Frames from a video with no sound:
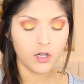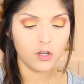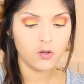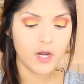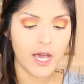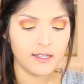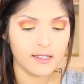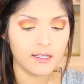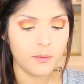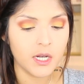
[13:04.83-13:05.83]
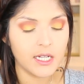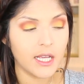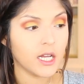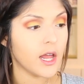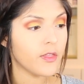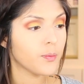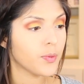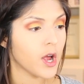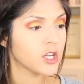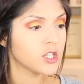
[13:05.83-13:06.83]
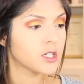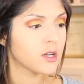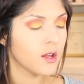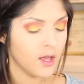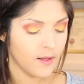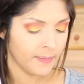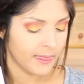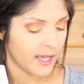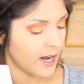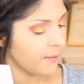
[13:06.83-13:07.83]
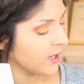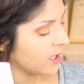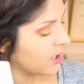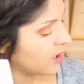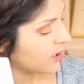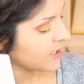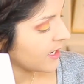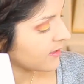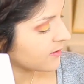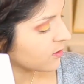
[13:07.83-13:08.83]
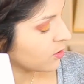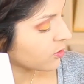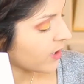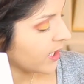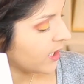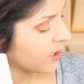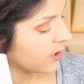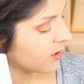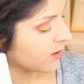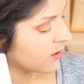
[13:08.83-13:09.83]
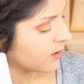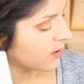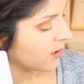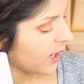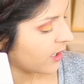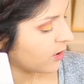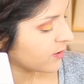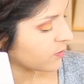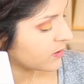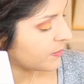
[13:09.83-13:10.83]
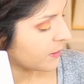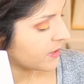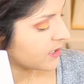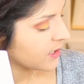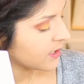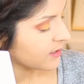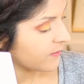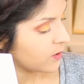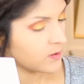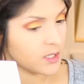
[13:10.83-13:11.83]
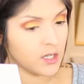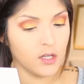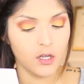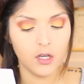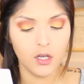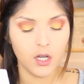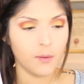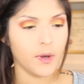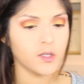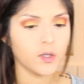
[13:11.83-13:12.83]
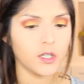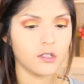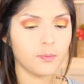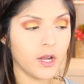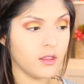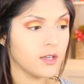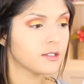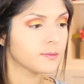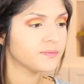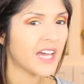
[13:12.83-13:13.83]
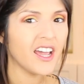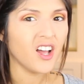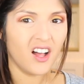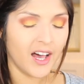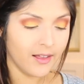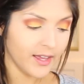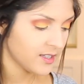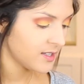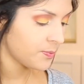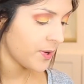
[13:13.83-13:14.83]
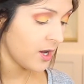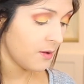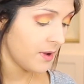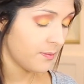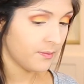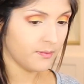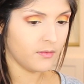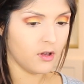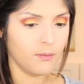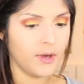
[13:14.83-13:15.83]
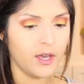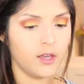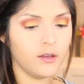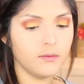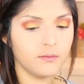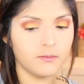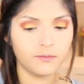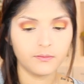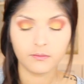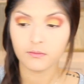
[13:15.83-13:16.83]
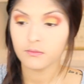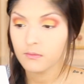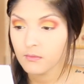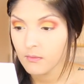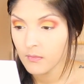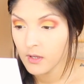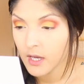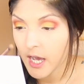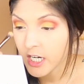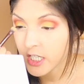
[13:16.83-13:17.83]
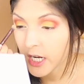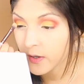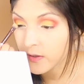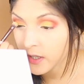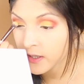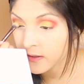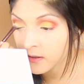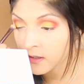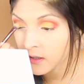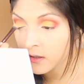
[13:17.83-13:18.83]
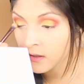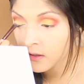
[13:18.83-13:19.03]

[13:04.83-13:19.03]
gonna do next is I'm gonna take another brush, and I'm gonna take this gold right here. I know this one's pigmented because I've used it. And I'm also gonna spray this. I like to spray all my eyeshadows, honestly.